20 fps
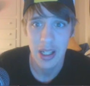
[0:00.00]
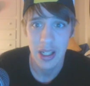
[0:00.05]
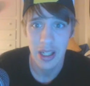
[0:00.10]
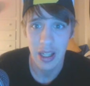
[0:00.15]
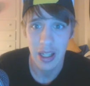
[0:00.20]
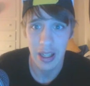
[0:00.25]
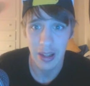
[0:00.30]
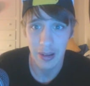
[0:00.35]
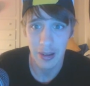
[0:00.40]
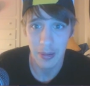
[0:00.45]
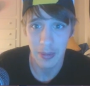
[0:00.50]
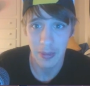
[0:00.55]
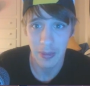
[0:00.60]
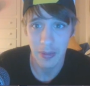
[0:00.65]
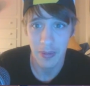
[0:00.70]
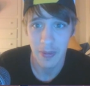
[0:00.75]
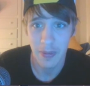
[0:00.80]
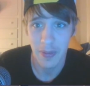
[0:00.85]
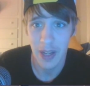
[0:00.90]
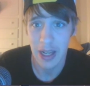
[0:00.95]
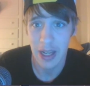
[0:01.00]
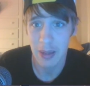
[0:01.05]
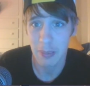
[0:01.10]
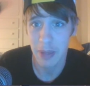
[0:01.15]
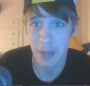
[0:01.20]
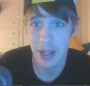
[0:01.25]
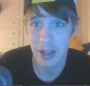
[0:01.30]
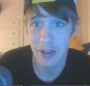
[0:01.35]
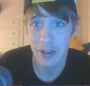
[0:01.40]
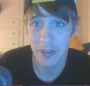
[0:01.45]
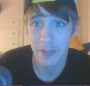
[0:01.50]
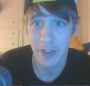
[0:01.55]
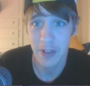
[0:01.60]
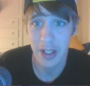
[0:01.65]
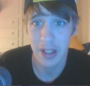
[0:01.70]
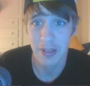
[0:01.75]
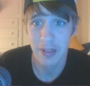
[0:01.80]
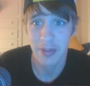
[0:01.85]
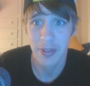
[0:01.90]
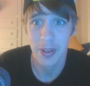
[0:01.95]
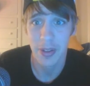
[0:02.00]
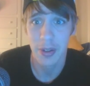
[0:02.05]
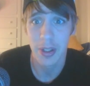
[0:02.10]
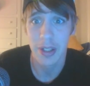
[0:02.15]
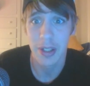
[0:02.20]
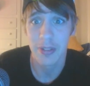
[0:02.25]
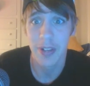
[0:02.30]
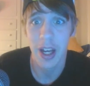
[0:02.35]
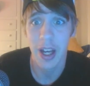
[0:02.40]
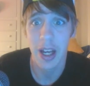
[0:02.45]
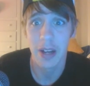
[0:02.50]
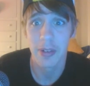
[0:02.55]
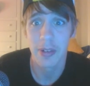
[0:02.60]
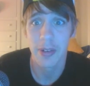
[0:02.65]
a 9 mana 5/35.